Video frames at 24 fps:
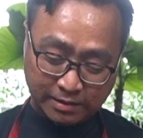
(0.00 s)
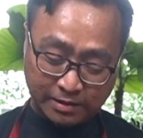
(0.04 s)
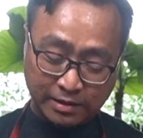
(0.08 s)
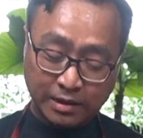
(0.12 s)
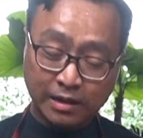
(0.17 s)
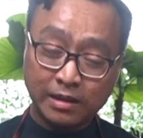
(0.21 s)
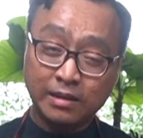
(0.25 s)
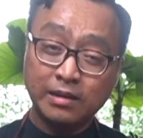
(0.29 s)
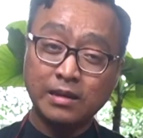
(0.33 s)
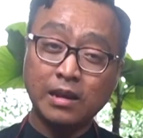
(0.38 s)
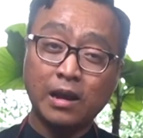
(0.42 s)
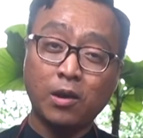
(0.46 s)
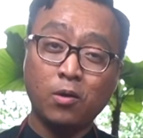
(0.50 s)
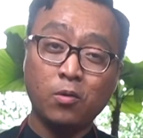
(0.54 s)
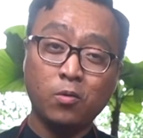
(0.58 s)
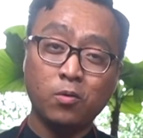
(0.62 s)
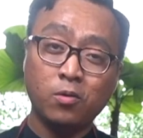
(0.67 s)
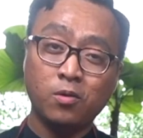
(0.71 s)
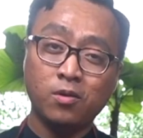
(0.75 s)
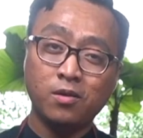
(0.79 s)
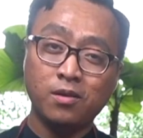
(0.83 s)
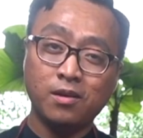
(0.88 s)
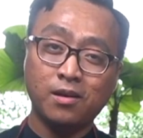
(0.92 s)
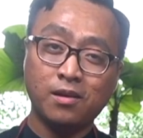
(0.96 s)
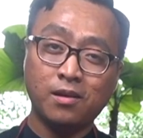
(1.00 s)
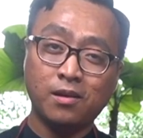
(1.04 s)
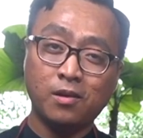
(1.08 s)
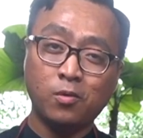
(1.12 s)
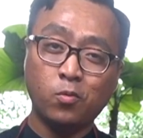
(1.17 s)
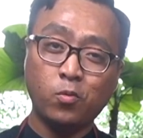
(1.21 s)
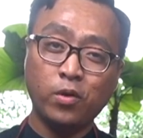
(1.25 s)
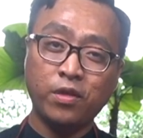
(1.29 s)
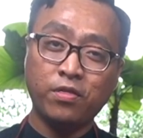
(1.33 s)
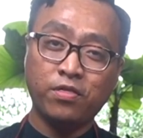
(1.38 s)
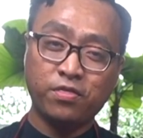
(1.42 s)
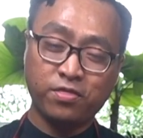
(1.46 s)
Yeah, now
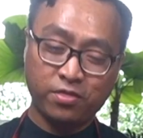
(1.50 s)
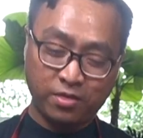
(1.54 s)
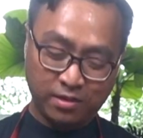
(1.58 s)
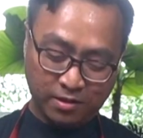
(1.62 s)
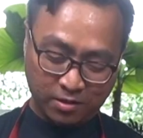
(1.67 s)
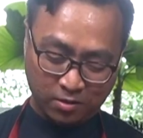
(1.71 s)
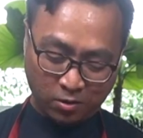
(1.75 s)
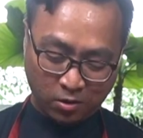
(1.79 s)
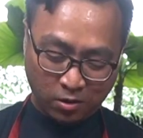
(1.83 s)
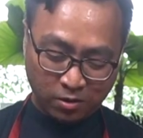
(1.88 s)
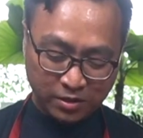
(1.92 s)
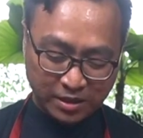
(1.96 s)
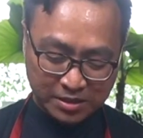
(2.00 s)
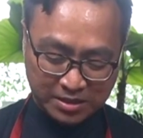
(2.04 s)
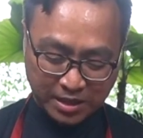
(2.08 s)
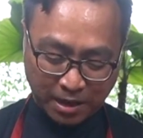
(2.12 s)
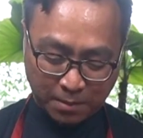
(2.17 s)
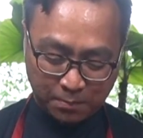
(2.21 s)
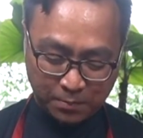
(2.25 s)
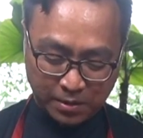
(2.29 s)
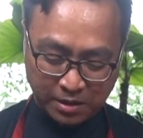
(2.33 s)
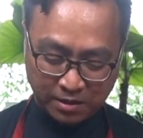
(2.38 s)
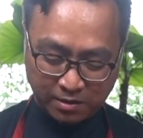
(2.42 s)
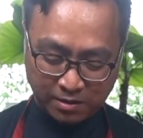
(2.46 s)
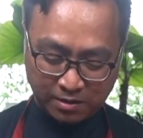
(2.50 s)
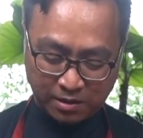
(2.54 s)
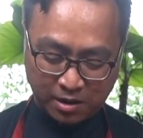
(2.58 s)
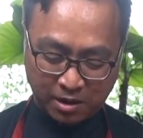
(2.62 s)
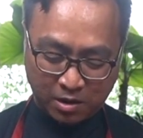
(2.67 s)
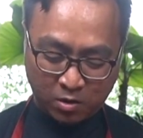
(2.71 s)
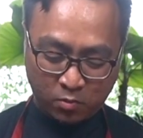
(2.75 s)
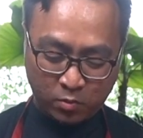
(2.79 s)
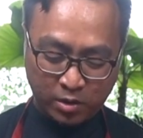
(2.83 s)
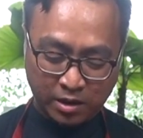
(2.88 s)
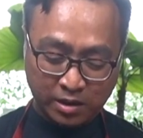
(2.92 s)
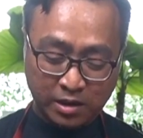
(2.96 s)
with all that's happening right
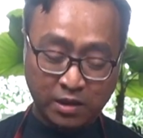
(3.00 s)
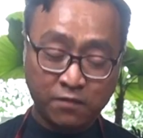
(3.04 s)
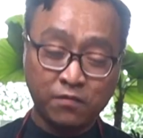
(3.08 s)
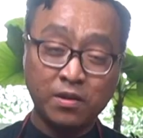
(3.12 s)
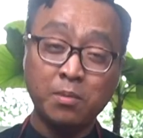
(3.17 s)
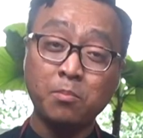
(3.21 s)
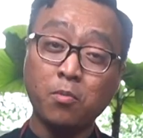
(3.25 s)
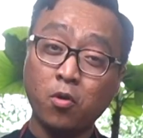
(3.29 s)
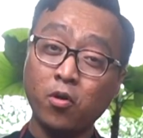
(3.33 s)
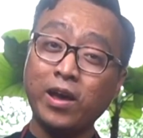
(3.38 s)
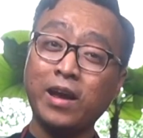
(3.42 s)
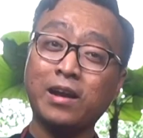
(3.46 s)
now, we are even more